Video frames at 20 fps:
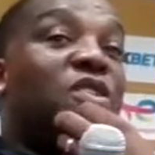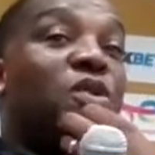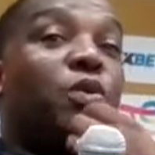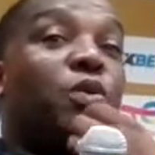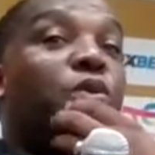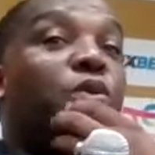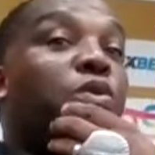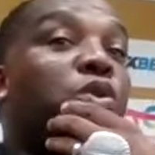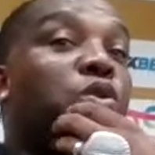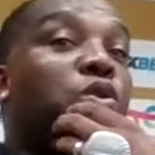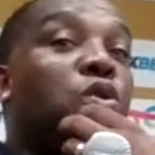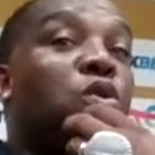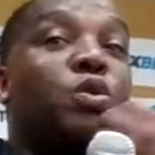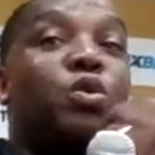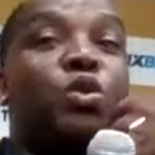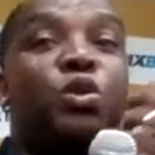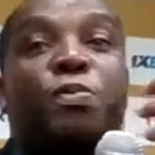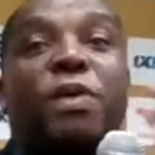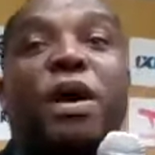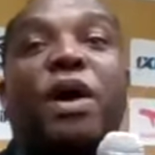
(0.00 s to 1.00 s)
you you
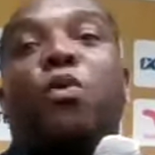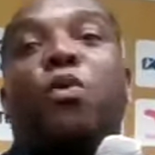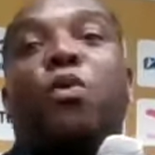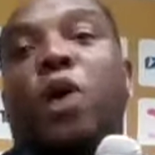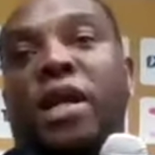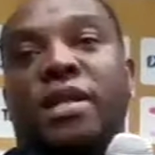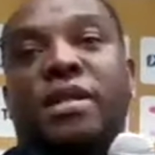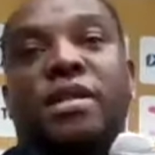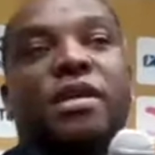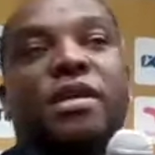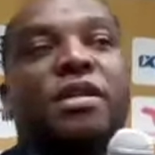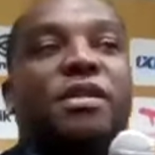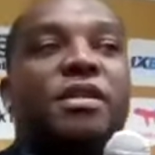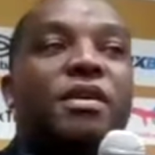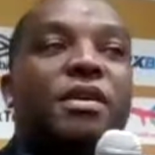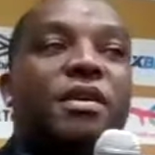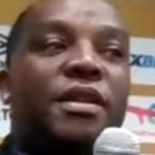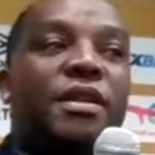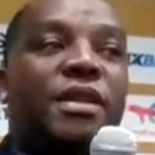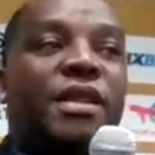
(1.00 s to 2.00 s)
lose by one
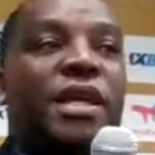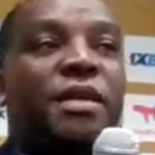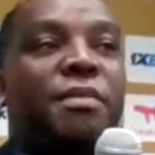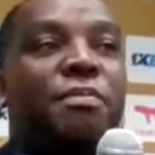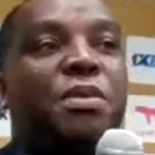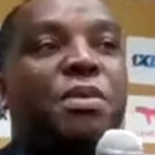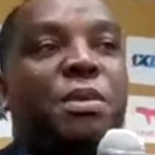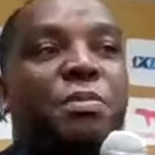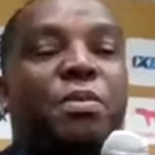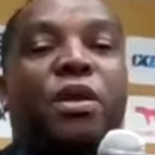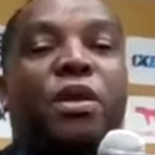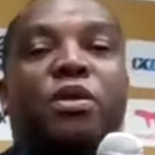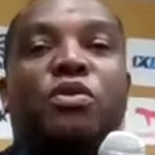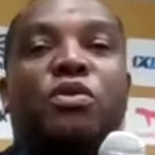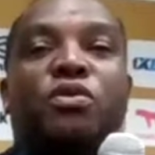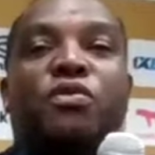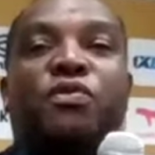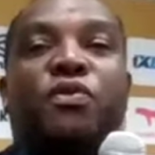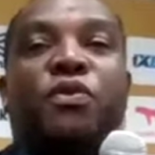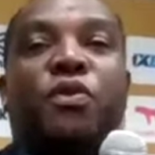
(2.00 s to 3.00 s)
no then people
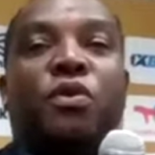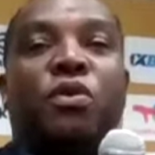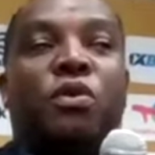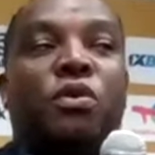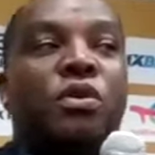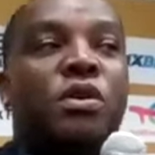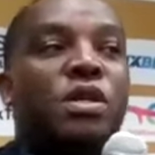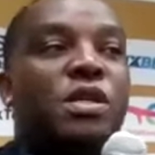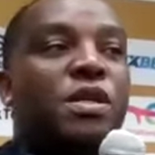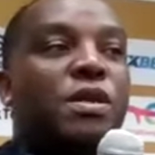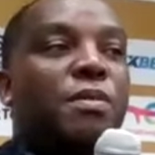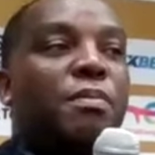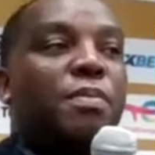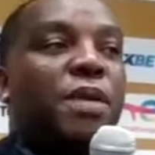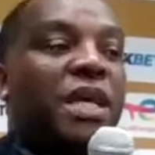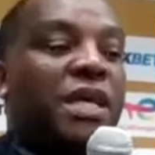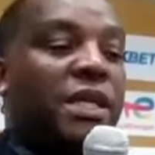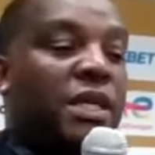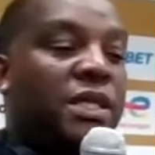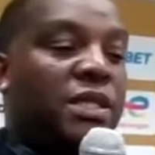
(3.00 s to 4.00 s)
look for
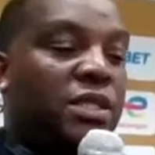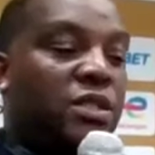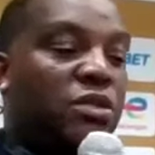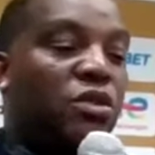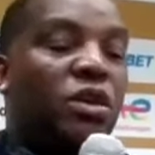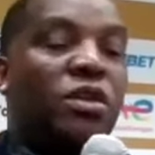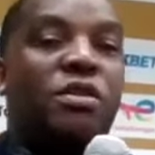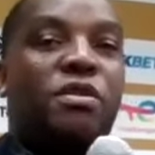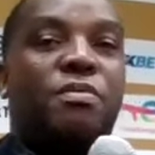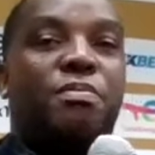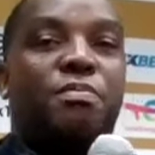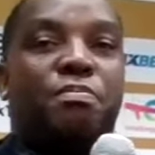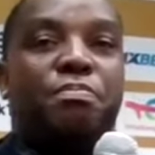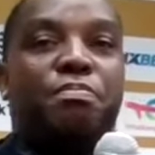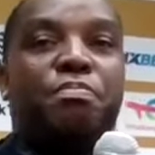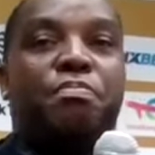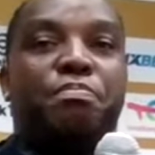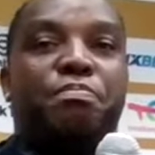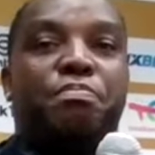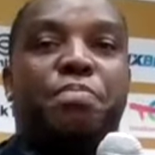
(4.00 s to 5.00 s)
players not
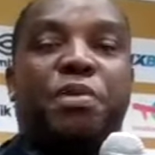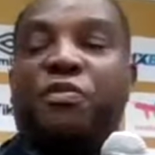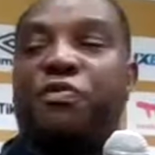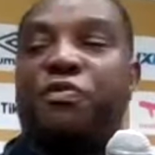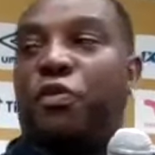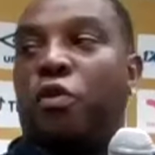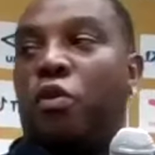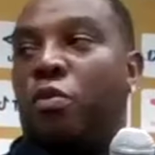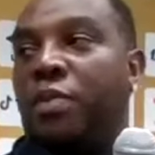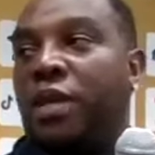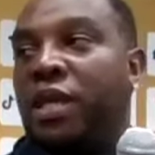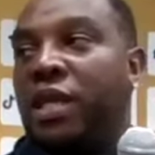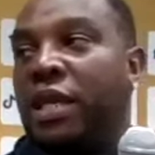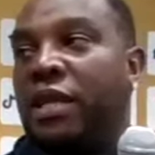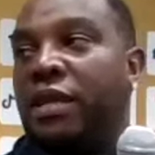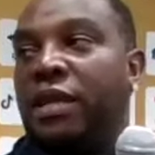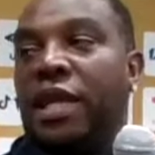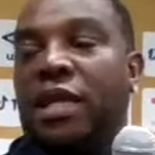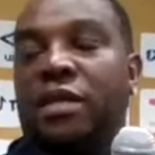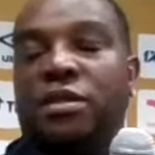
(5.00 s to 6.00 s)

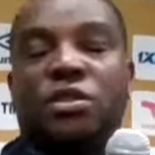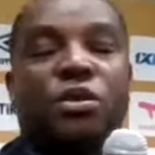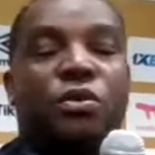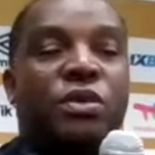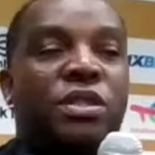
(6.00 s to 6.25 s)
performing in that.